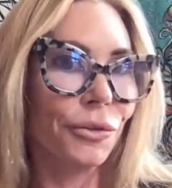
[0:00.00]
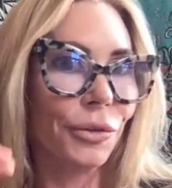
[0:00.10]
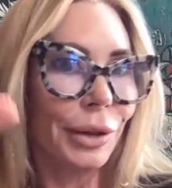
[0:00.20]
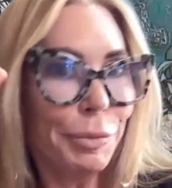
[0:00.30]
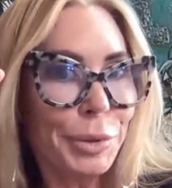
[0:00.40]

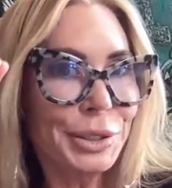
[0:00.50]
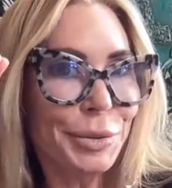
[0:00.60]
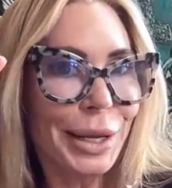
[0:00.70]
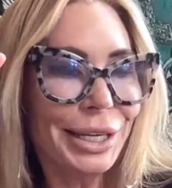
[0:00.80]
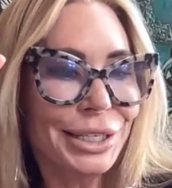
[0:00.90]
Flip the
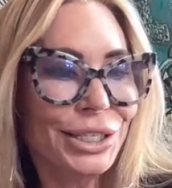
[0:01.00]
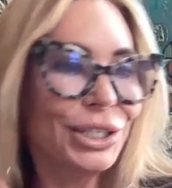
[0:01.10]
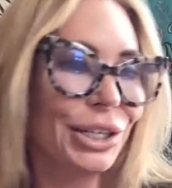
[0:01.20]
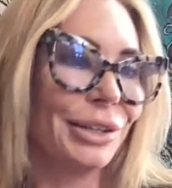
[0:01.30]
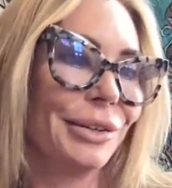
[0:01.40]

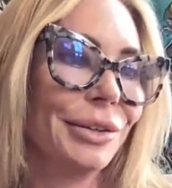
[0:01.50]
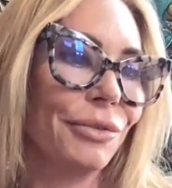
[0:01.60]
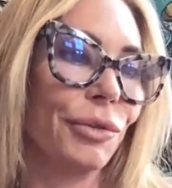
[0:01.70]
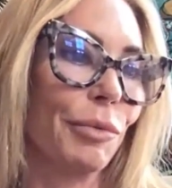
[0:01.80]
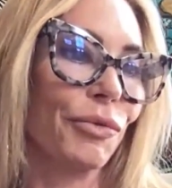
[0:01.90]
switch
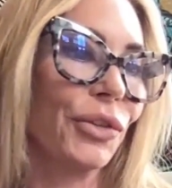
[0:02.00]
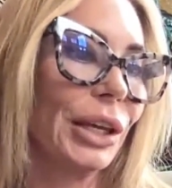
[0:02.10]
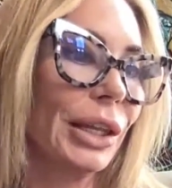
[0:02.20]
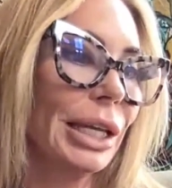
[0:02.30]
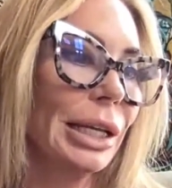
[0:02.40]
from
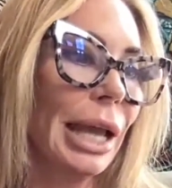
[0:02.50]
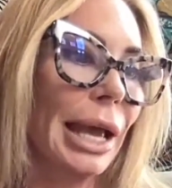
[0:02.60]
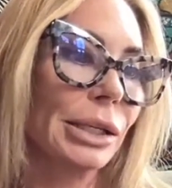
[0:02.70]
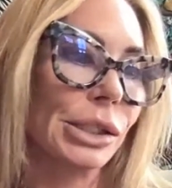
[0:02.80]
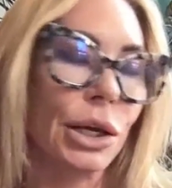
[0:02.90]
feeling
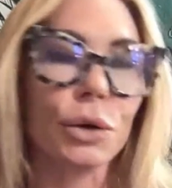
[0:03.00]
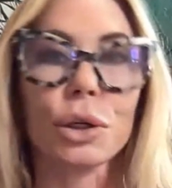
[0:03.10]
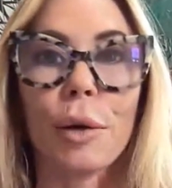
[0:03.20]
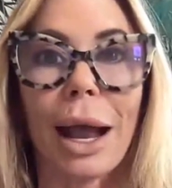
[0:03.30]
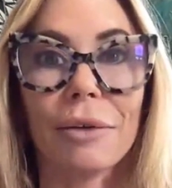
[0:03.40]
as though
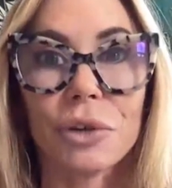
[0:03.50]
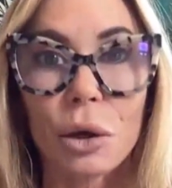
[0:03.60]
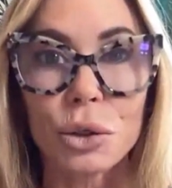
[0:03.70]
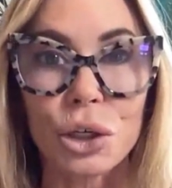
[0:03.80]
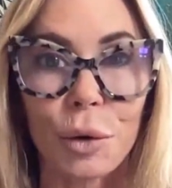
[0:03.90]
you have
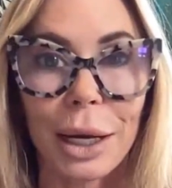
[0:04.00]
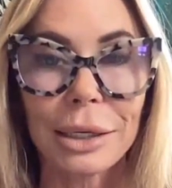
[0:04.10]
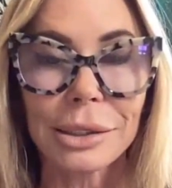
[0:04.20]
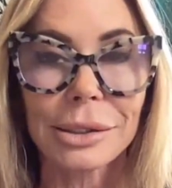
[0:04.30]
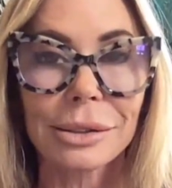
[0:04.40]
no
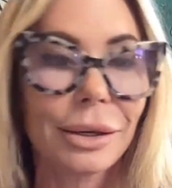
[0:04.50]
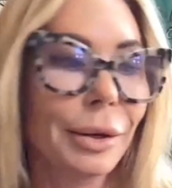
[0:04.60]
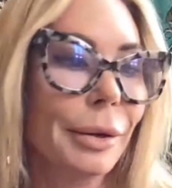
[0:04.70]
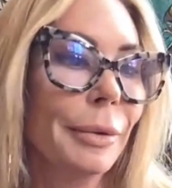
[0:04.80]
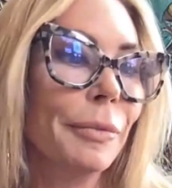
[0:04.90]
choice
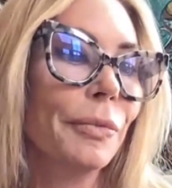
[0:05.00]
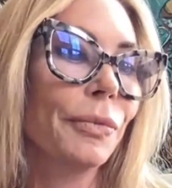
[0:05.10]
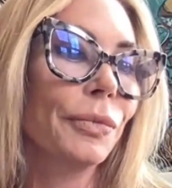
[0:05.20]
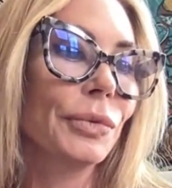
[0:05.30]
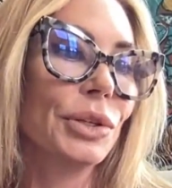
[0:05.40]

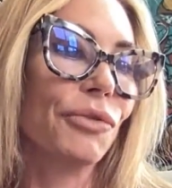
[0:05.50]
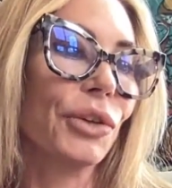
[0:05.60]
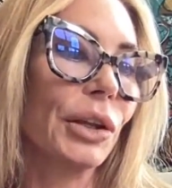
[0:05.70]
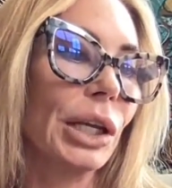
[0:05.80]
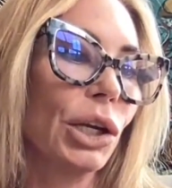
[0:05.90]
to
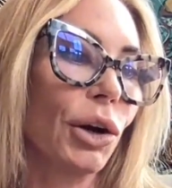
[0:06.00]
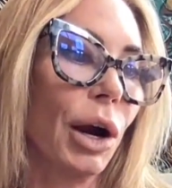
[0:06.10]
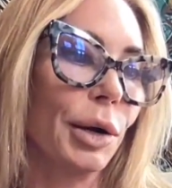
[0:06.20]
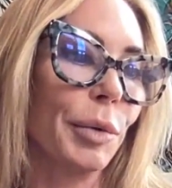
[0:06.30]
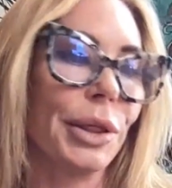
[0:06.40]
filling your
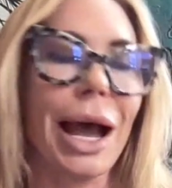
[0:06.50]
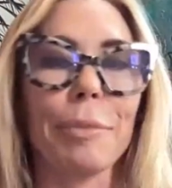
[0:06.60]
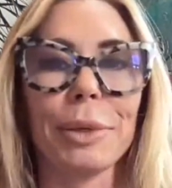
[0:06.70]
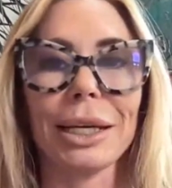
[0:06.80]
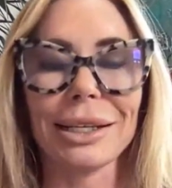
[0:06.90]
heart with
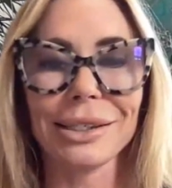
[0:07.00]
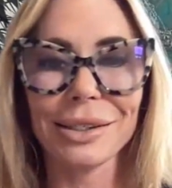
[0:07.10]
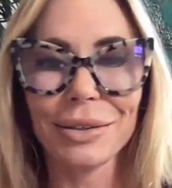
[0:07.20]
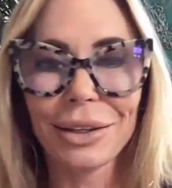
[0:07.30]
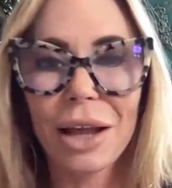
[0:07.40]
happiness.